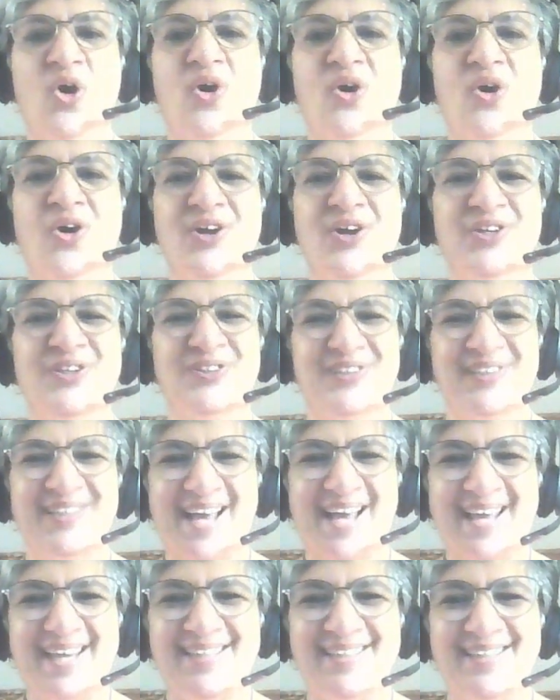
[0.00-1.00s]
"Oh, you
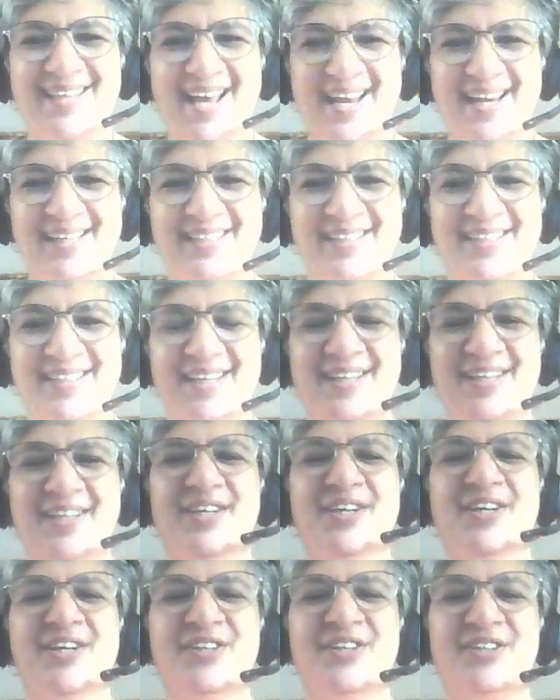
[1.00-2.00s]
like that?
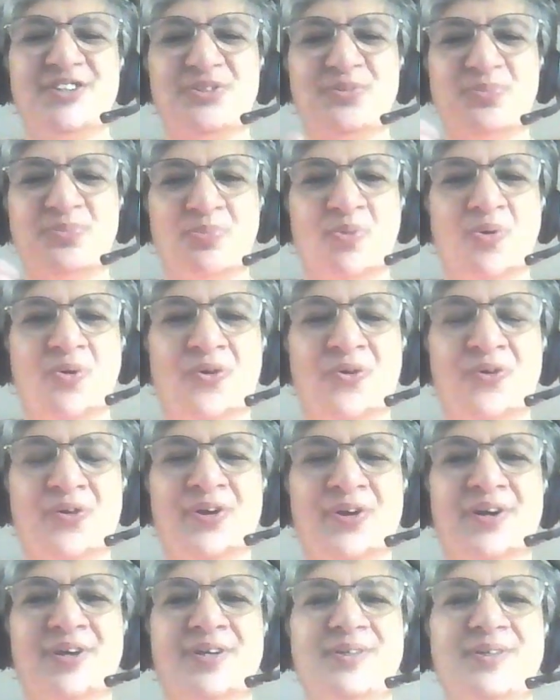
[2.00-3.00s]
Here's
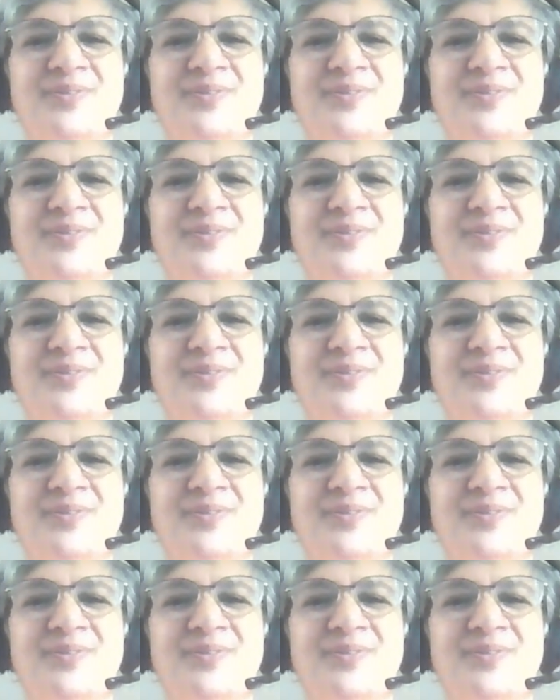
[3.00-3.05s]
more."